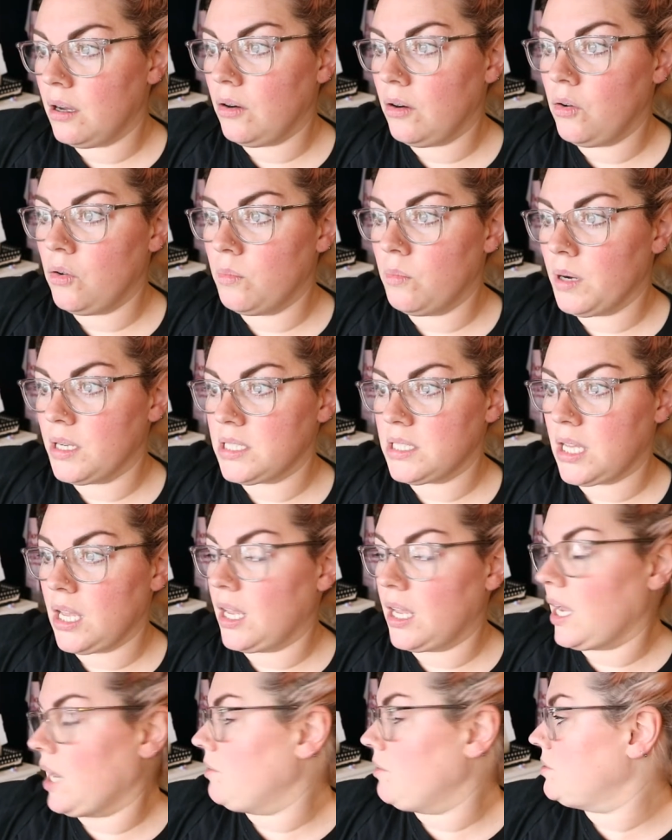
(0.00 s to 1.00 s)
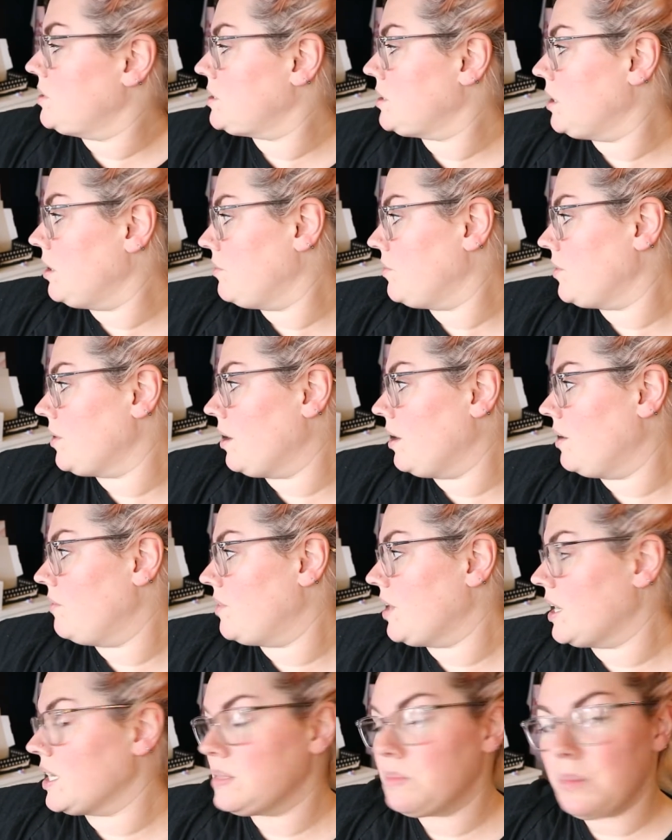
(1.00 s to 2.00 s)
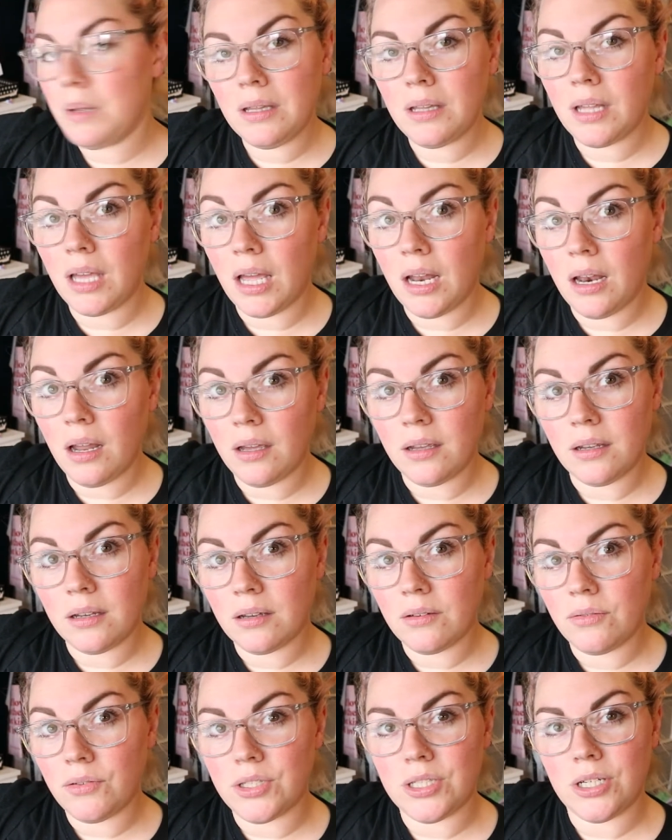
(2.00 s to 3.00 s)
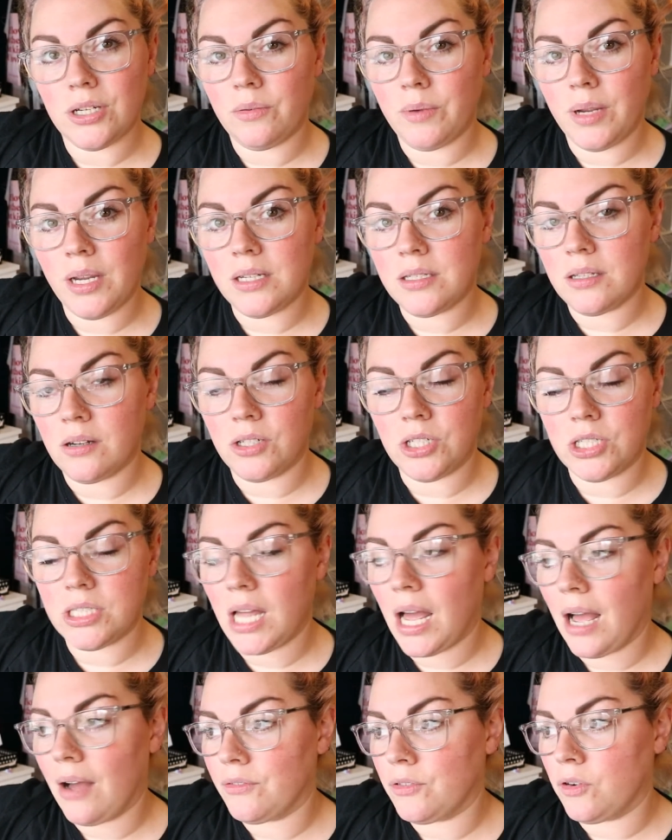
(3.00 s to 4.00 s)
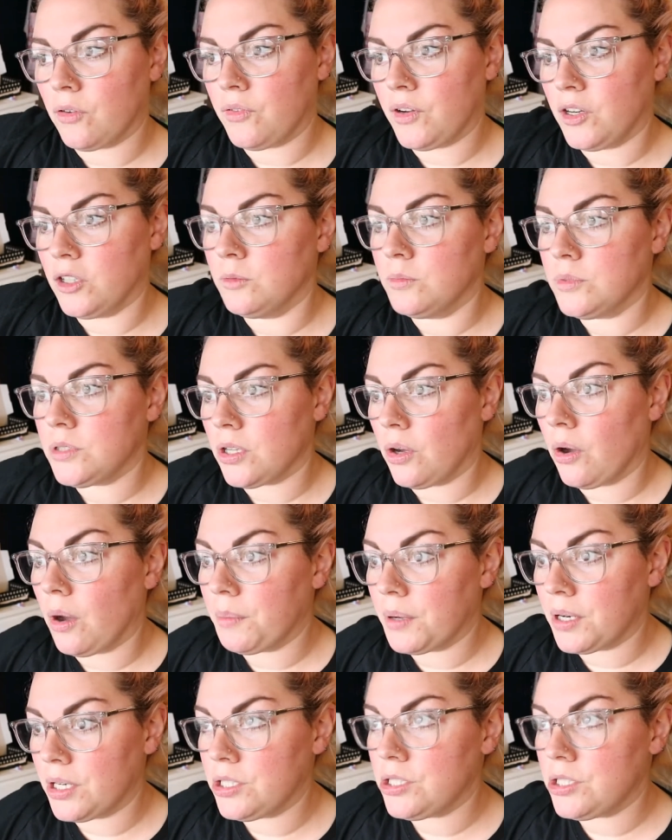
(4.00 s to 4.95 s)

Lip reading: all my skincare and stuff. And that has been there, like, for 2 weeks, and I just have not filmed. So I'm going to